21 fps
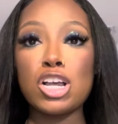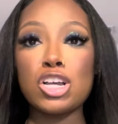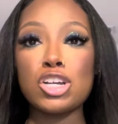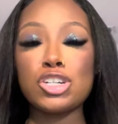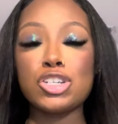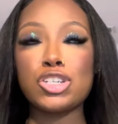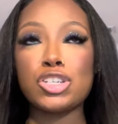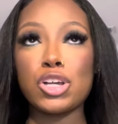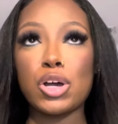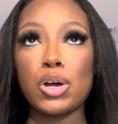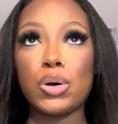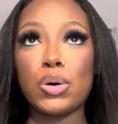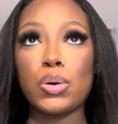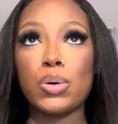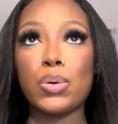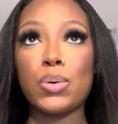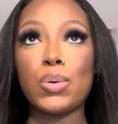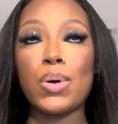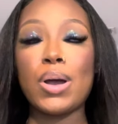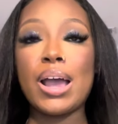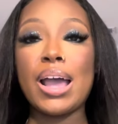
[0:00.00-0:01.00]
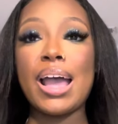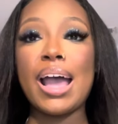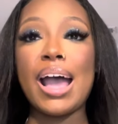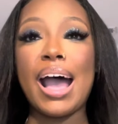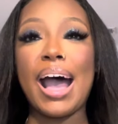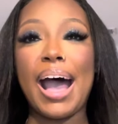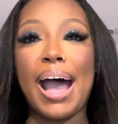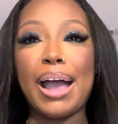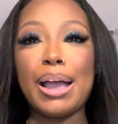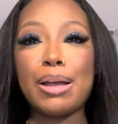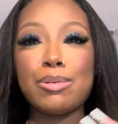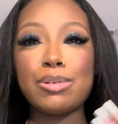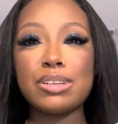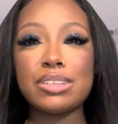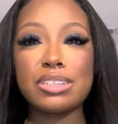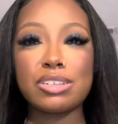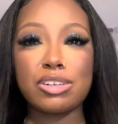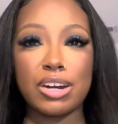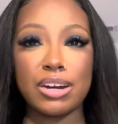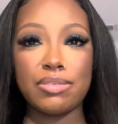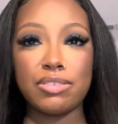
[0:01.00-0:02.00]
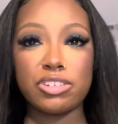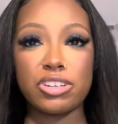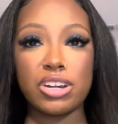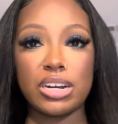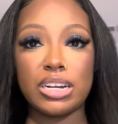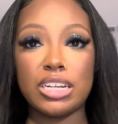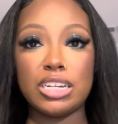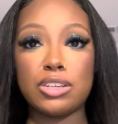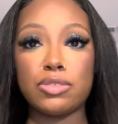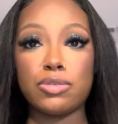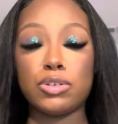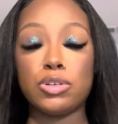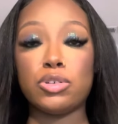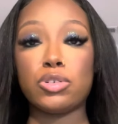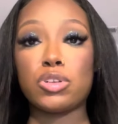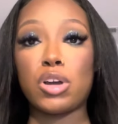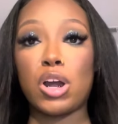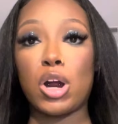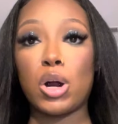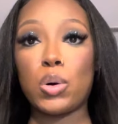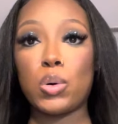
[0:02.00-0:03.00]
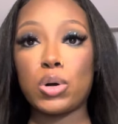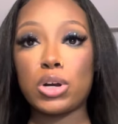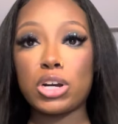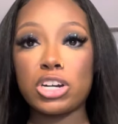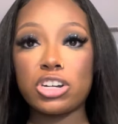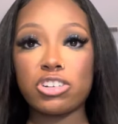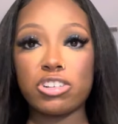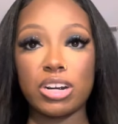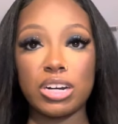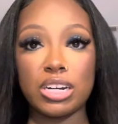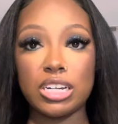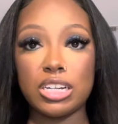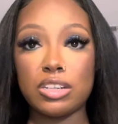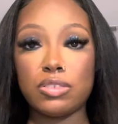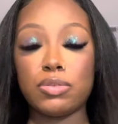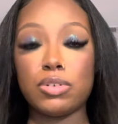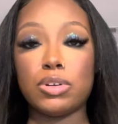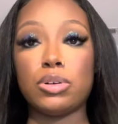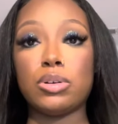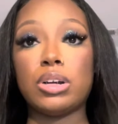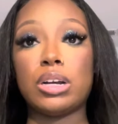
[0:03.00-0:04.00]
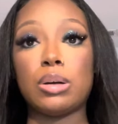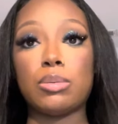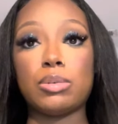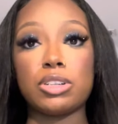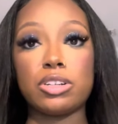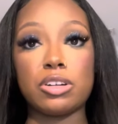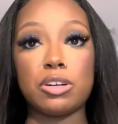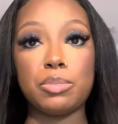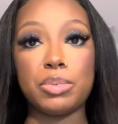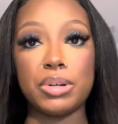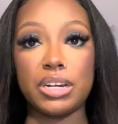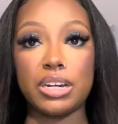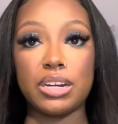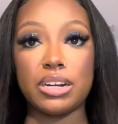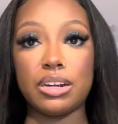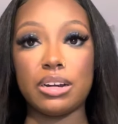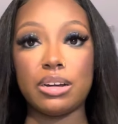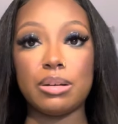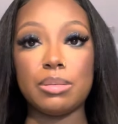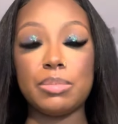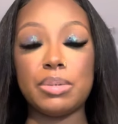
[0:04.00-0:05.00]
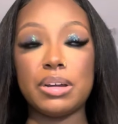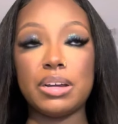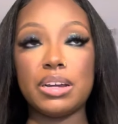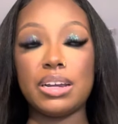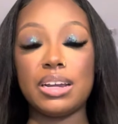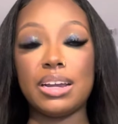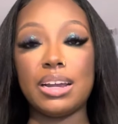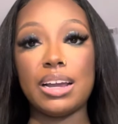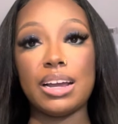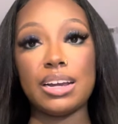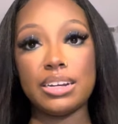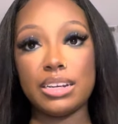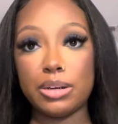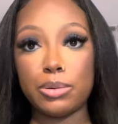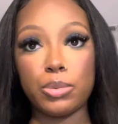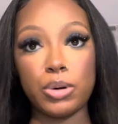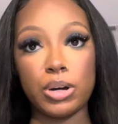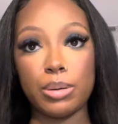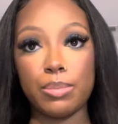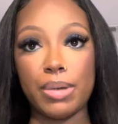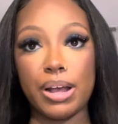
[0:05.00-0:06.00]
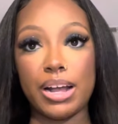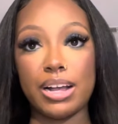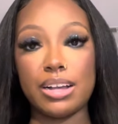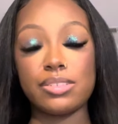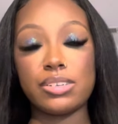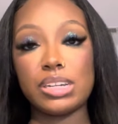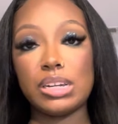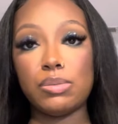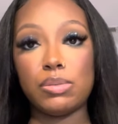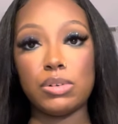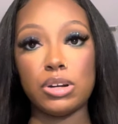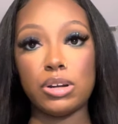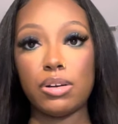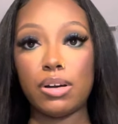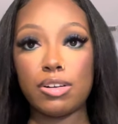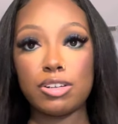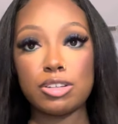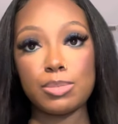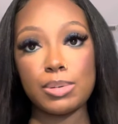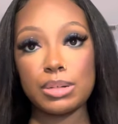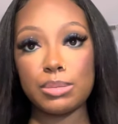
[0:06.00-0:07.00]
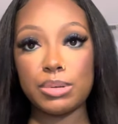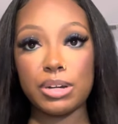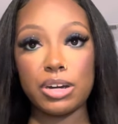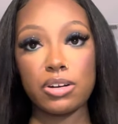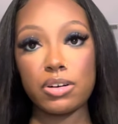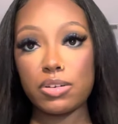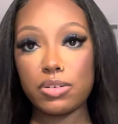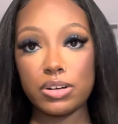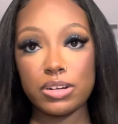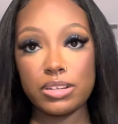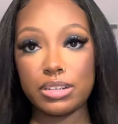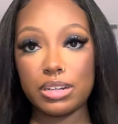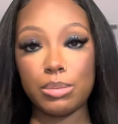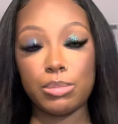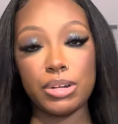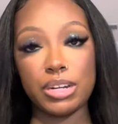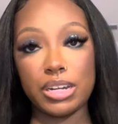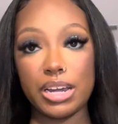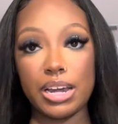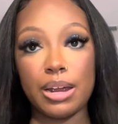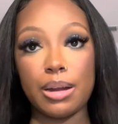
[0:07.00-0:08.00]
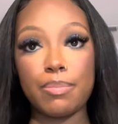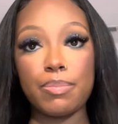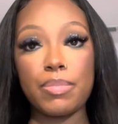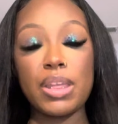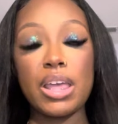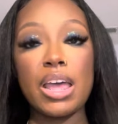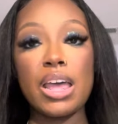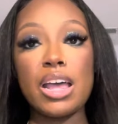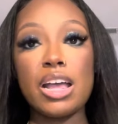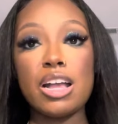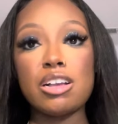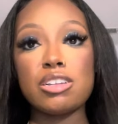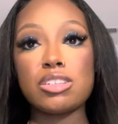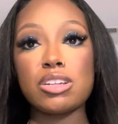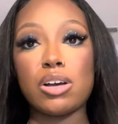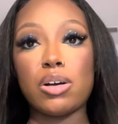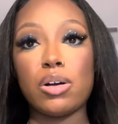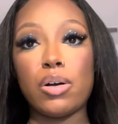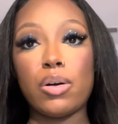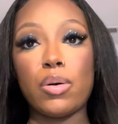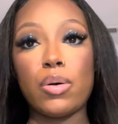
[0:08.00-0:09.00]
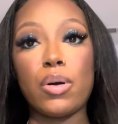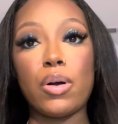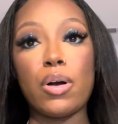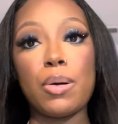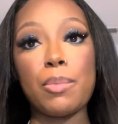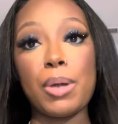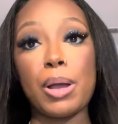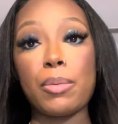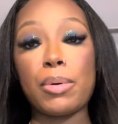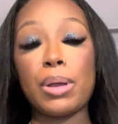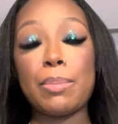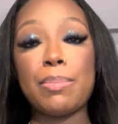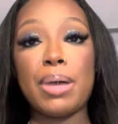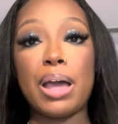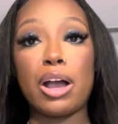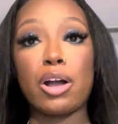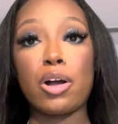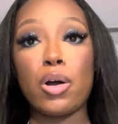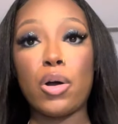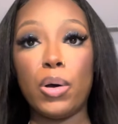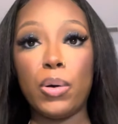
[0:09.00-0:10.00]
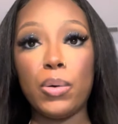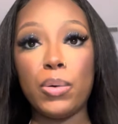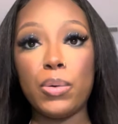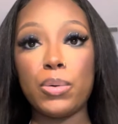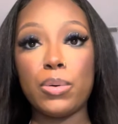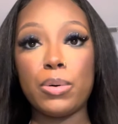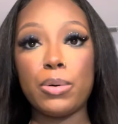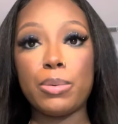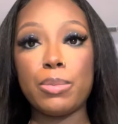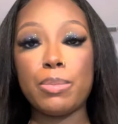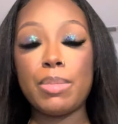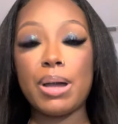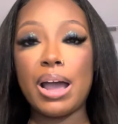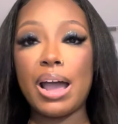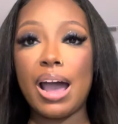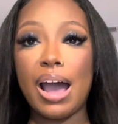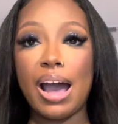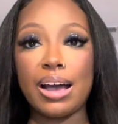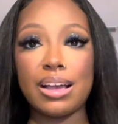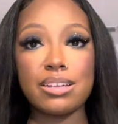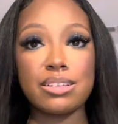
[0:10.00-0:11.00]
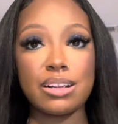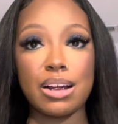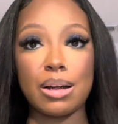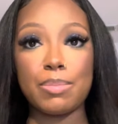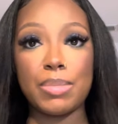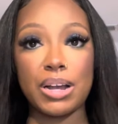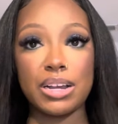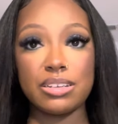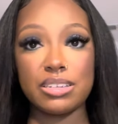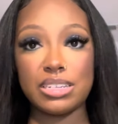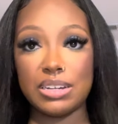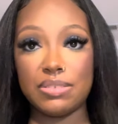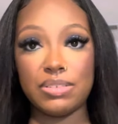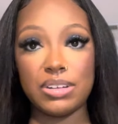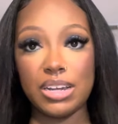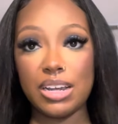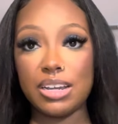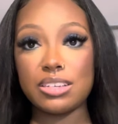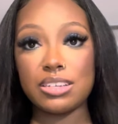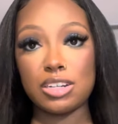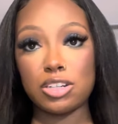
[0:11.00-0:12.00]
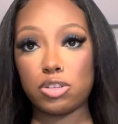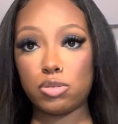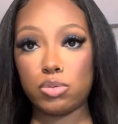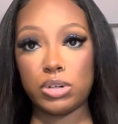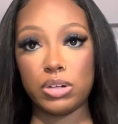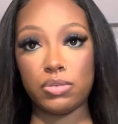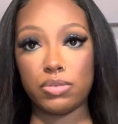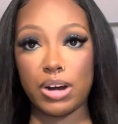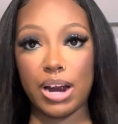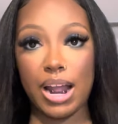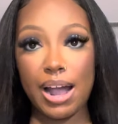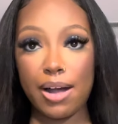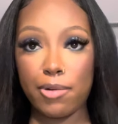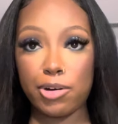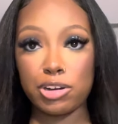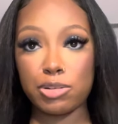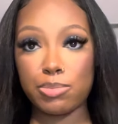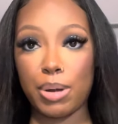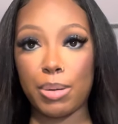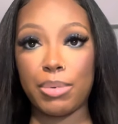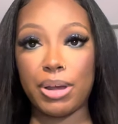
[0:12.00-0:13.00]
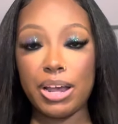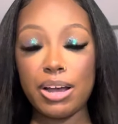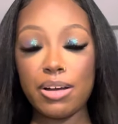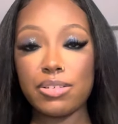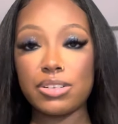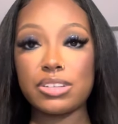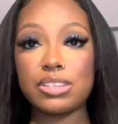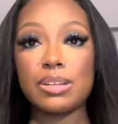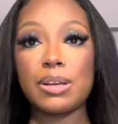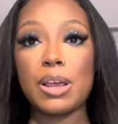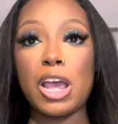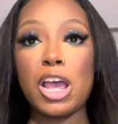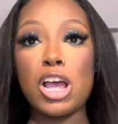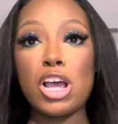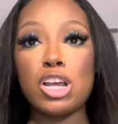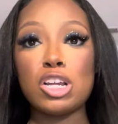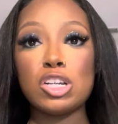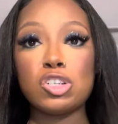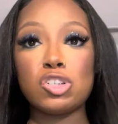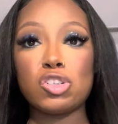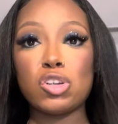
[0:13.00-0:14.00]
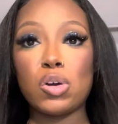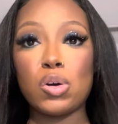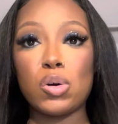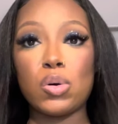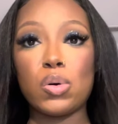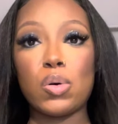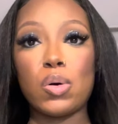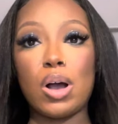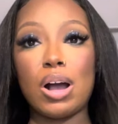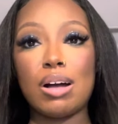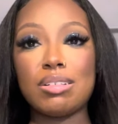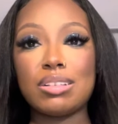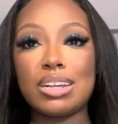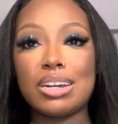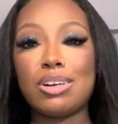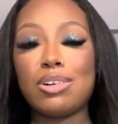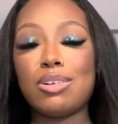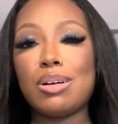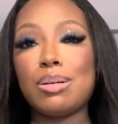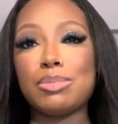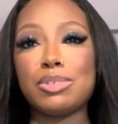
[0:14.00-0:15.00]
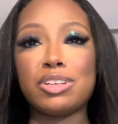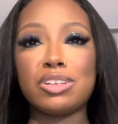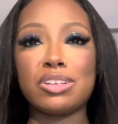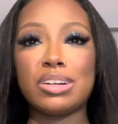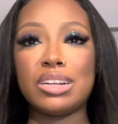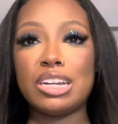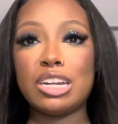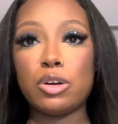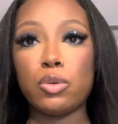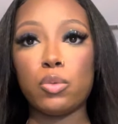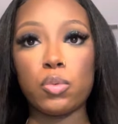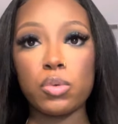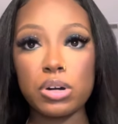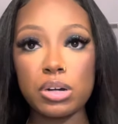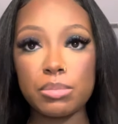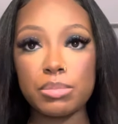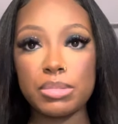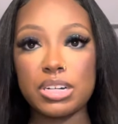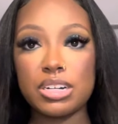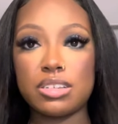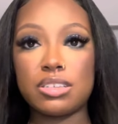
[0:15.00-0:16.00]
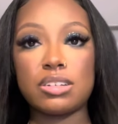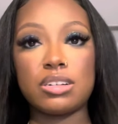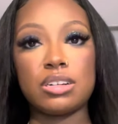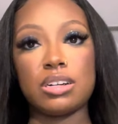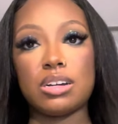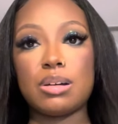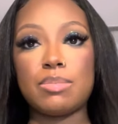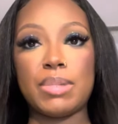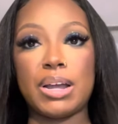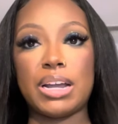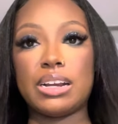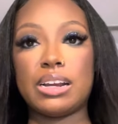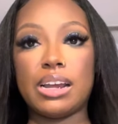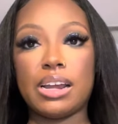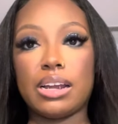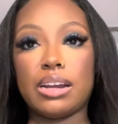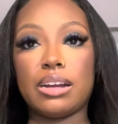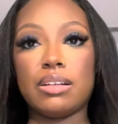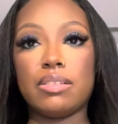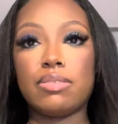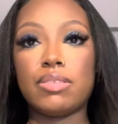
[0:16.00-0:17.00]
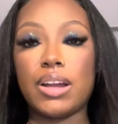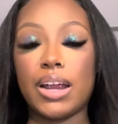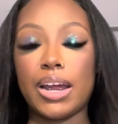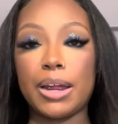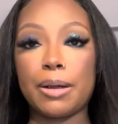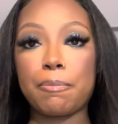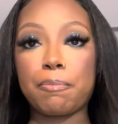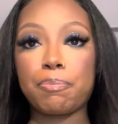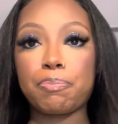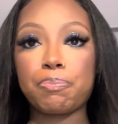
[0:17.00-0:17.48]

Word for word: So I was craving Chinese food, so I ordered Chinese food and I went to go pick it up. I did wear a mask, even though I was about to be on quarantine, but yeah. So on my way back home, I stopped by CVS. It's 24 hours by my house. So I was like, oh, I'm just gonna get one because it's gonna come back negative. Like,